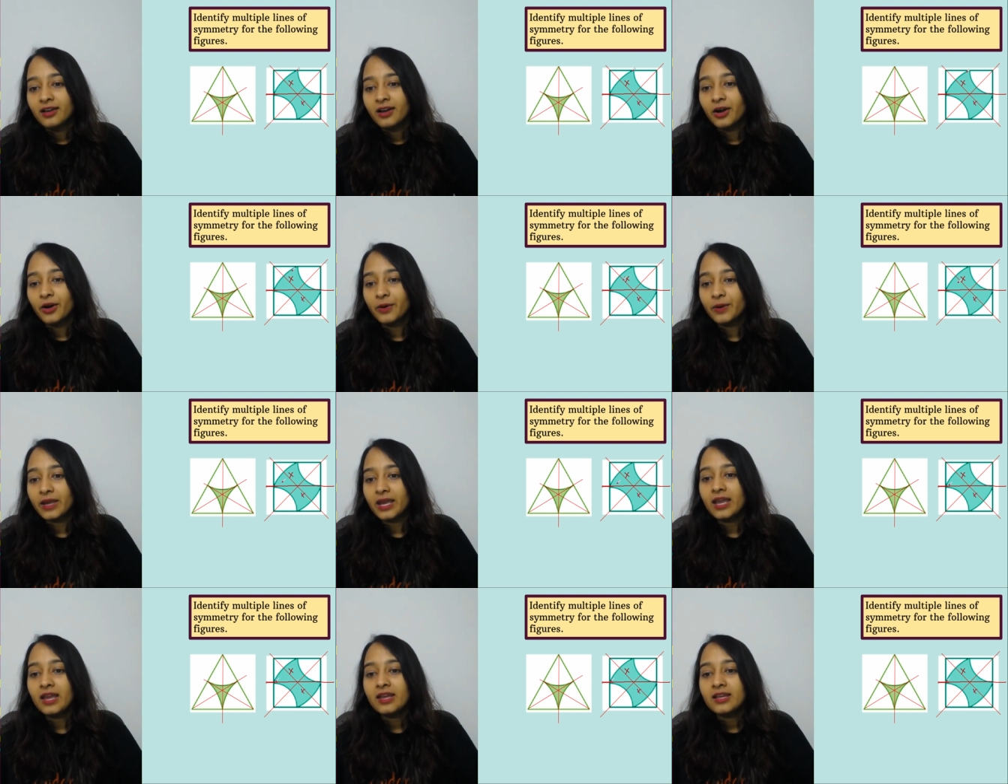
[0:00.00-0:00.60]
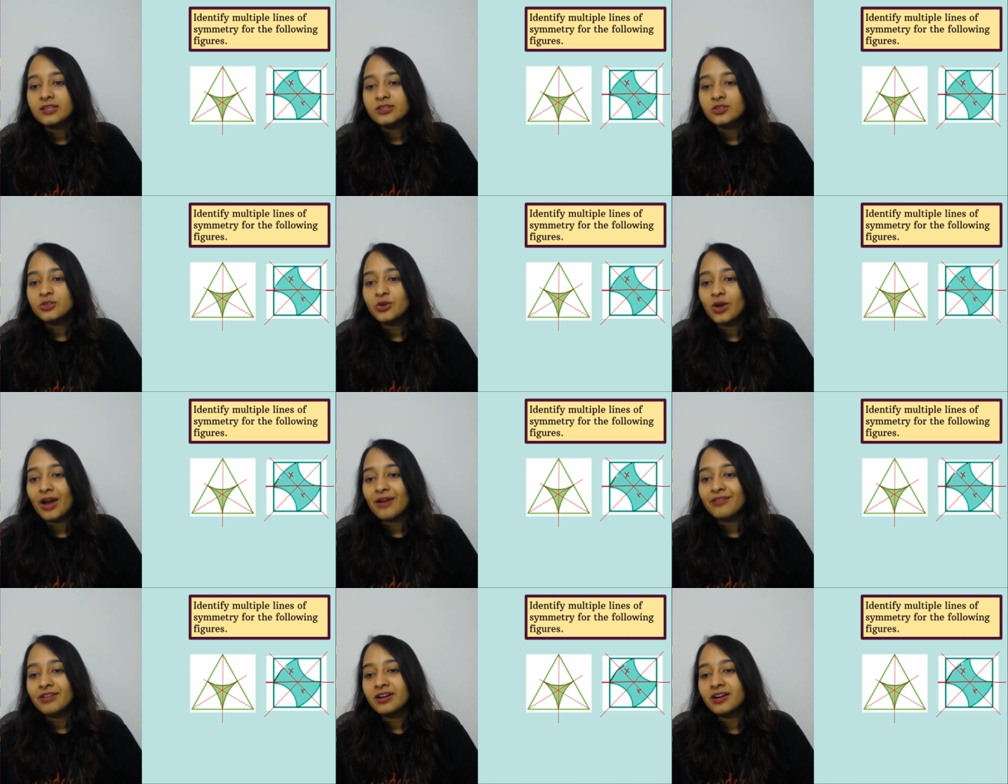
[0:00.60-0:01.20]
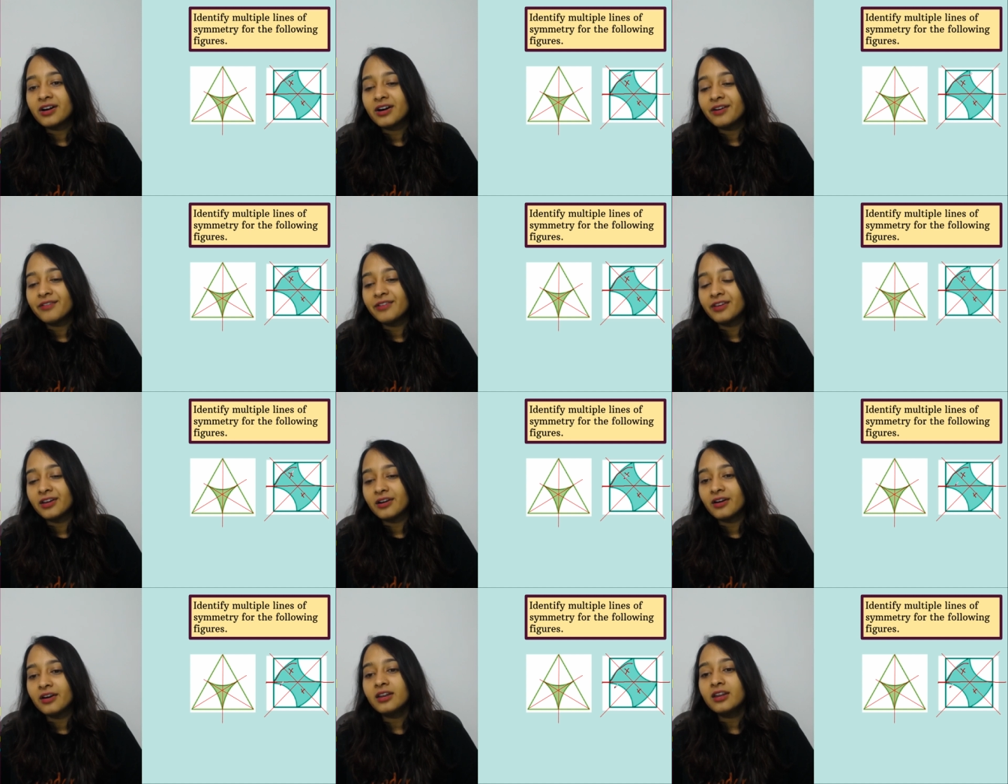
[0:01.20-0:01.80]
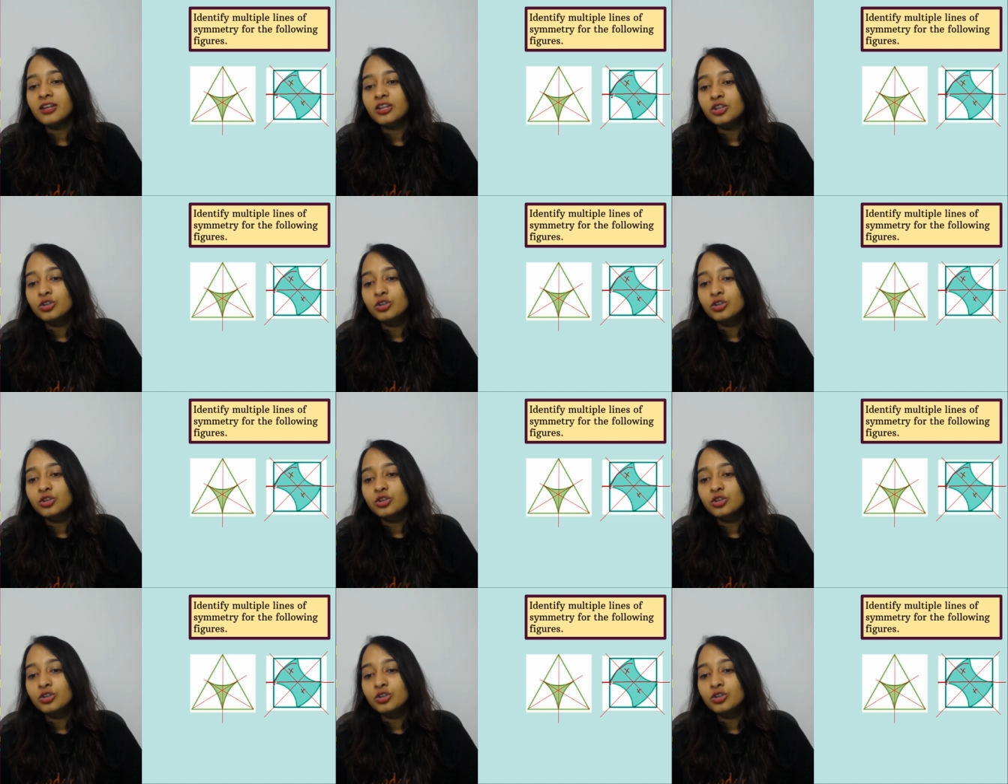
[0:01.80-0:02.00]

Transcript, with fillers: Okay, so you have a curve here.